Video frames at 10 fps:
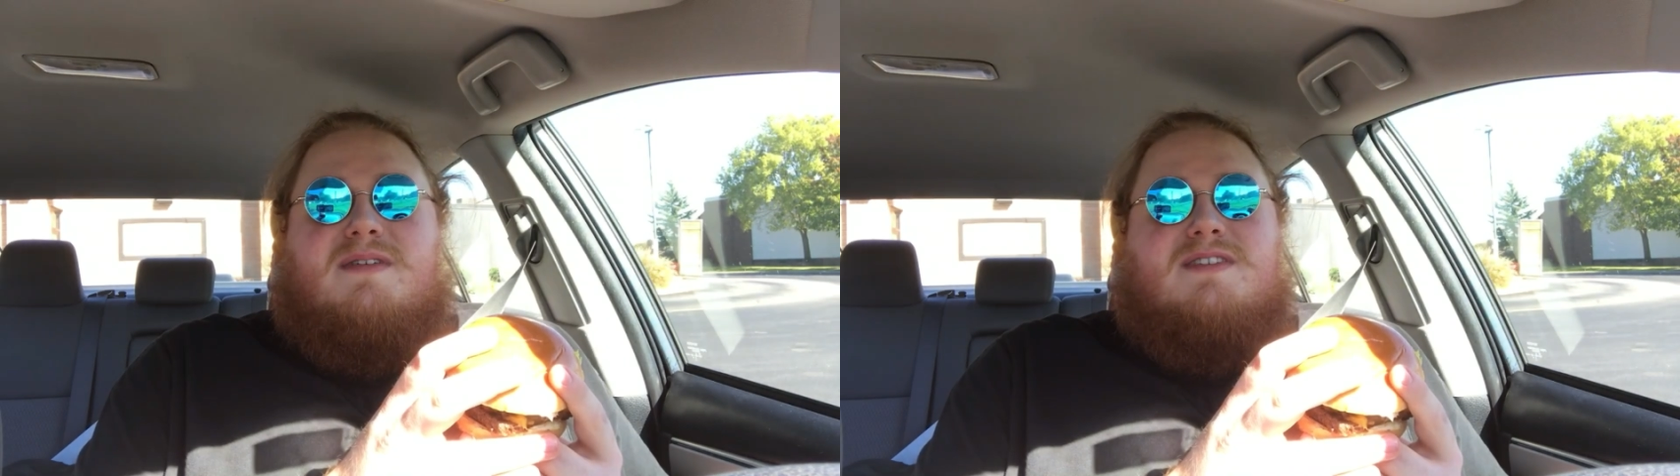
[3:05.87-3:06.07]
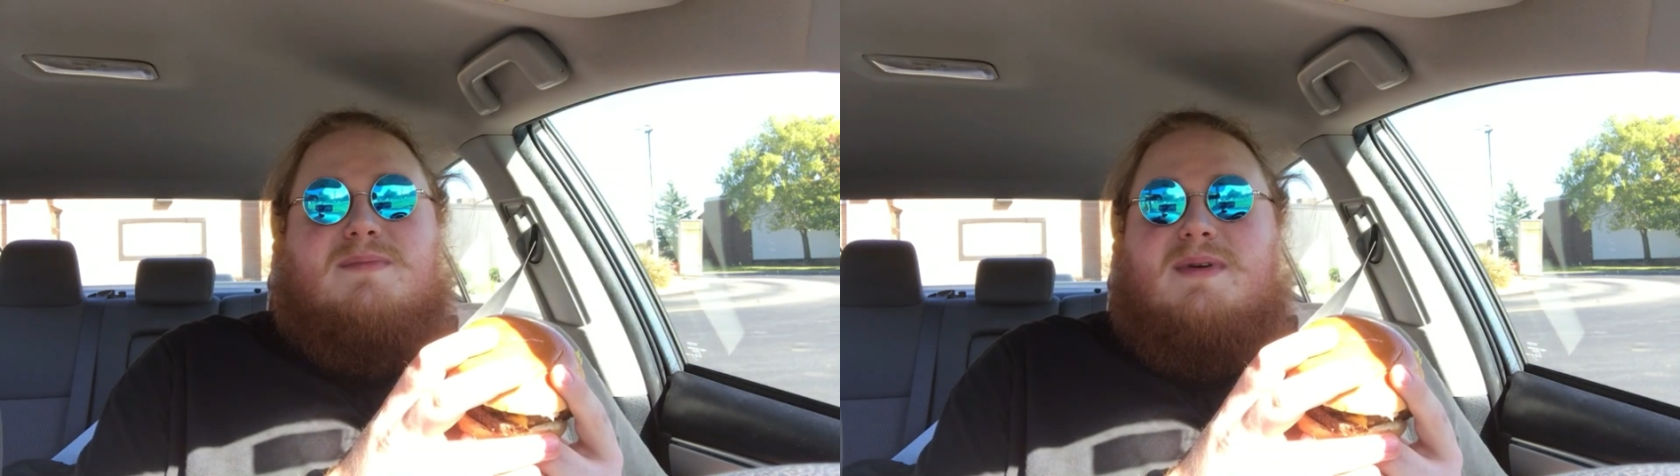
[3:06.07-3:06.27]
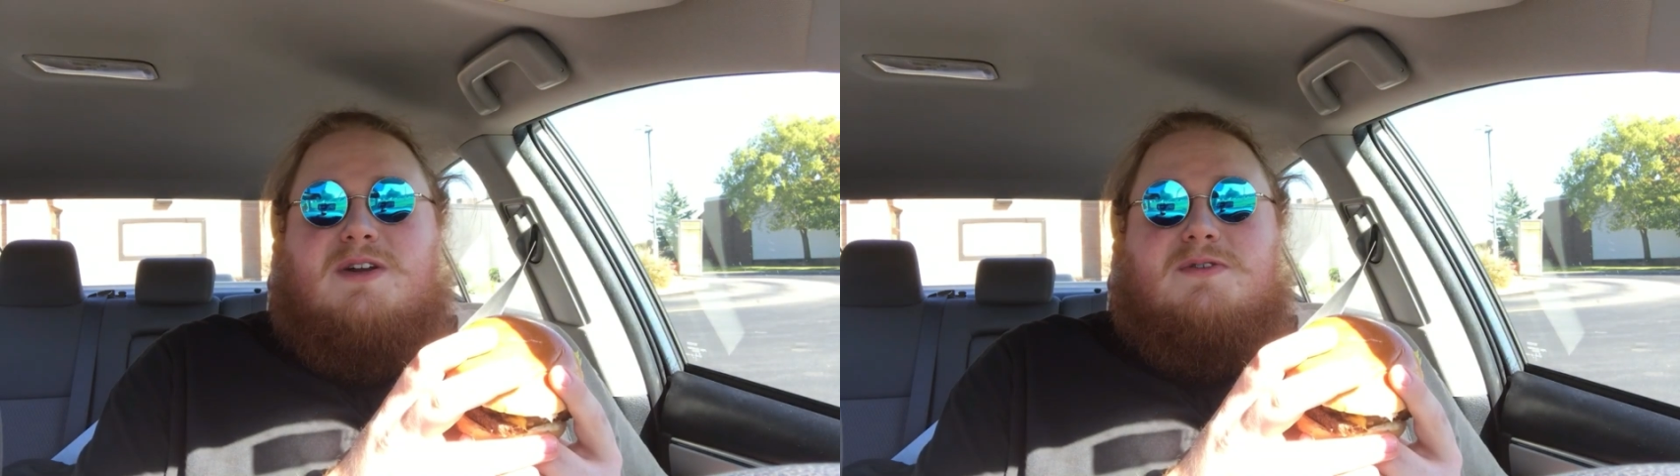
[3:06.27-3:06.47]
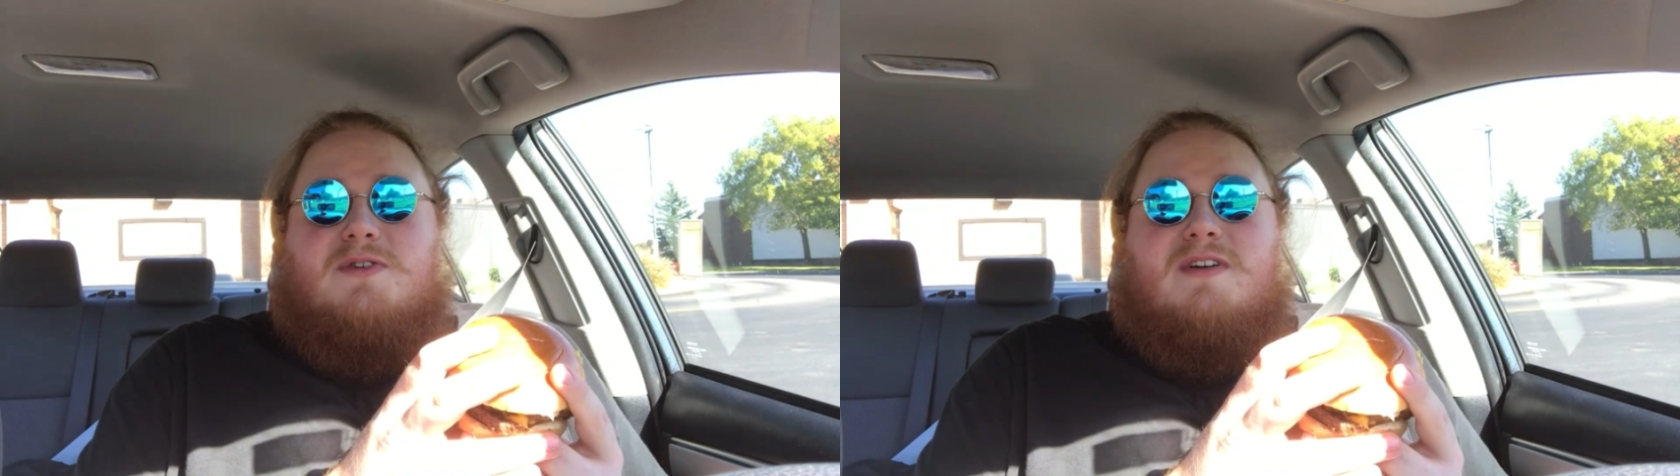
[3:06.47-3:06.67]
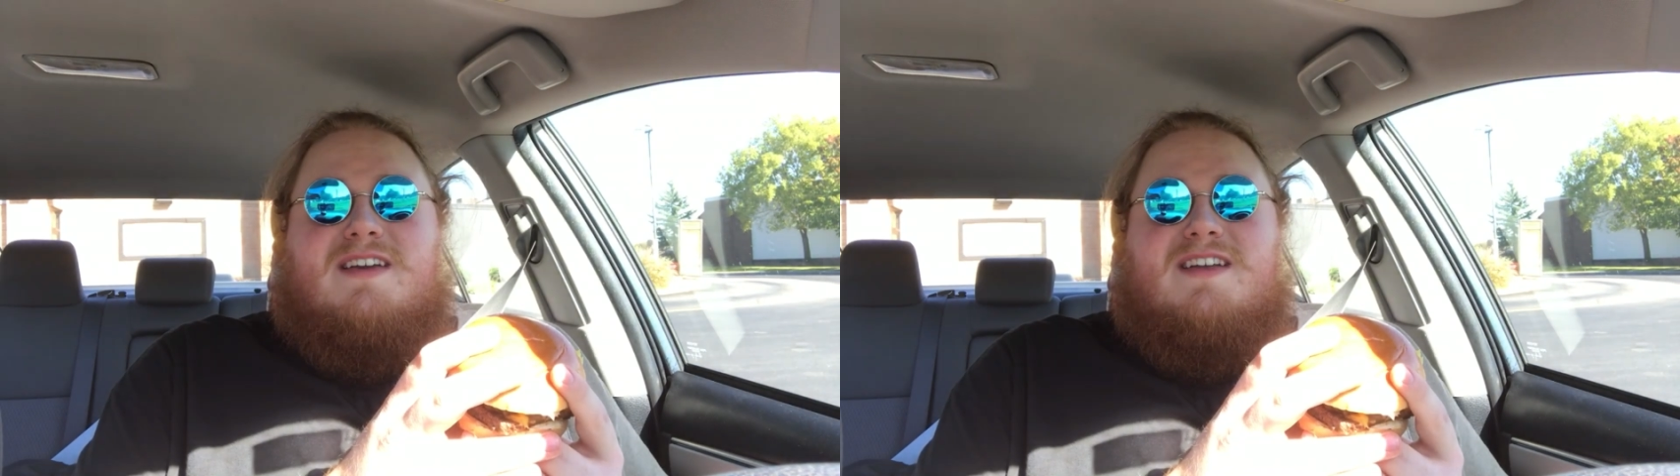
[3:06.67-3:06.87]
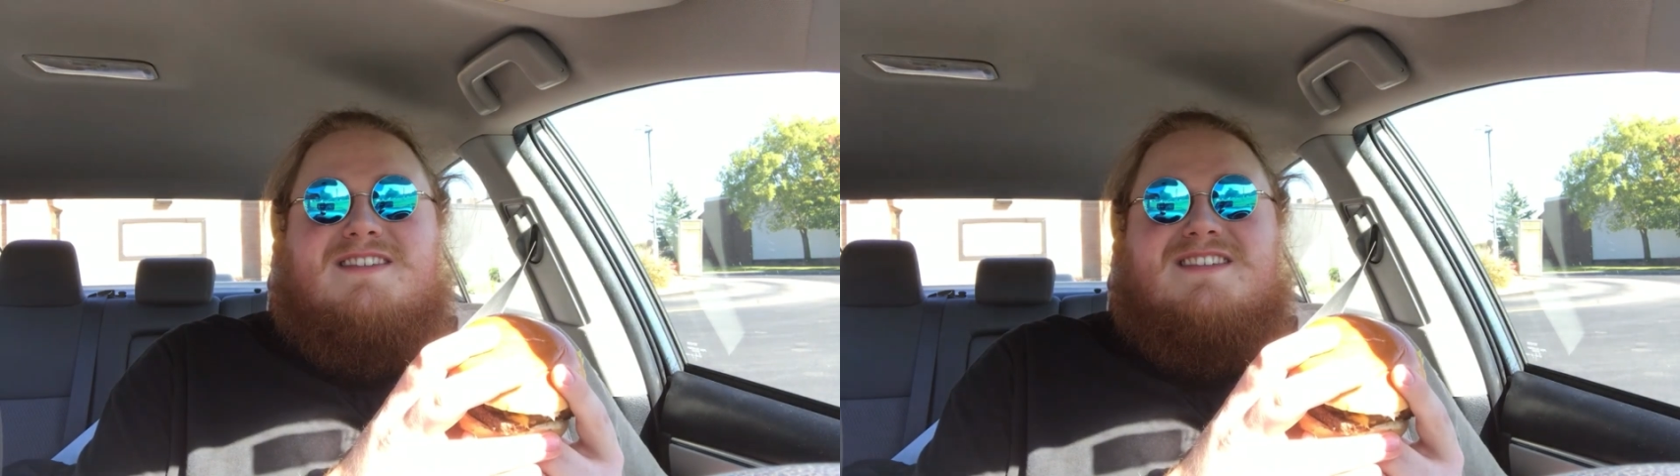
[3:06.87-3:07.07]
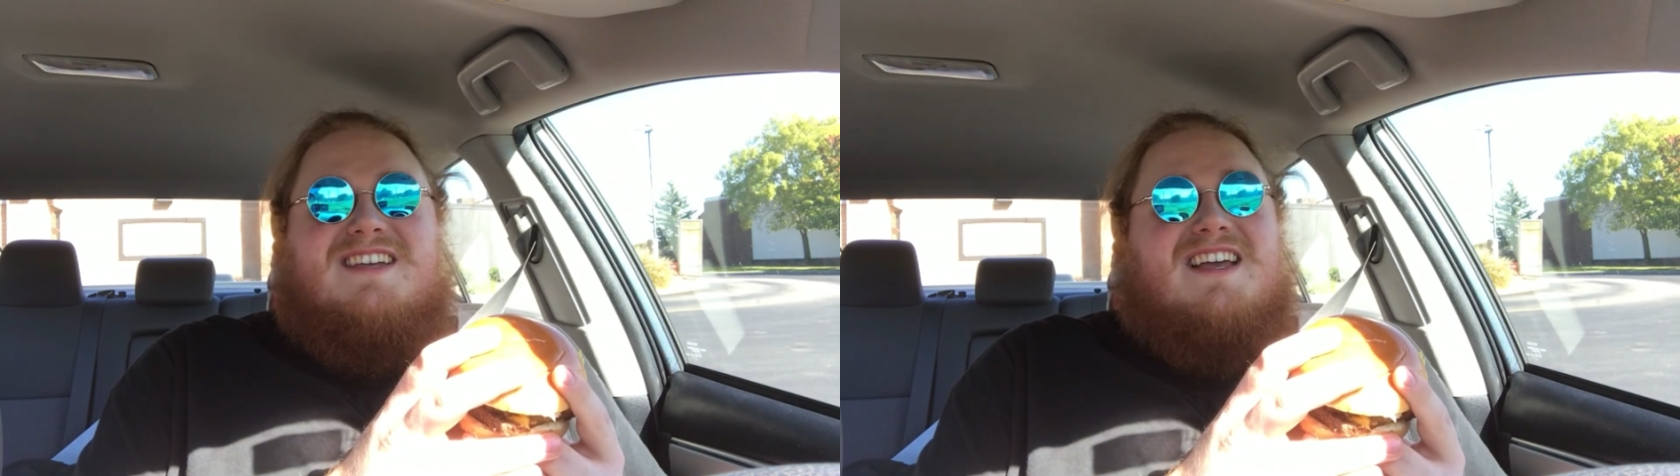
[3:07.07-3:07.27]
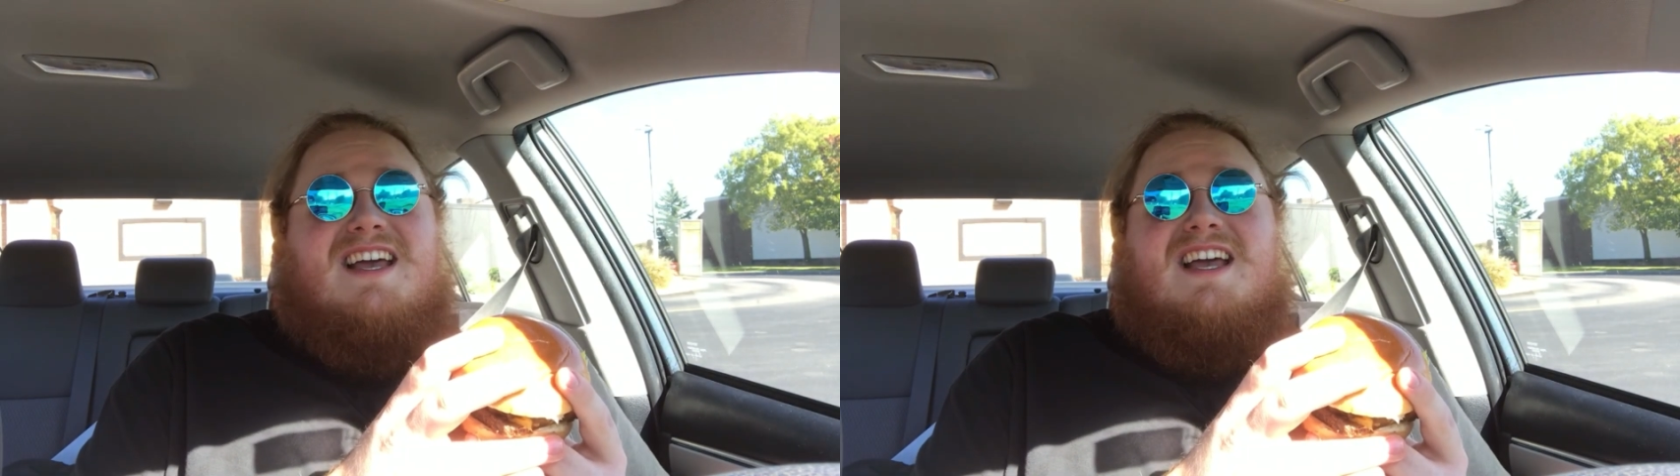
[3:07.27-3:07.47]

tomatoes or onions.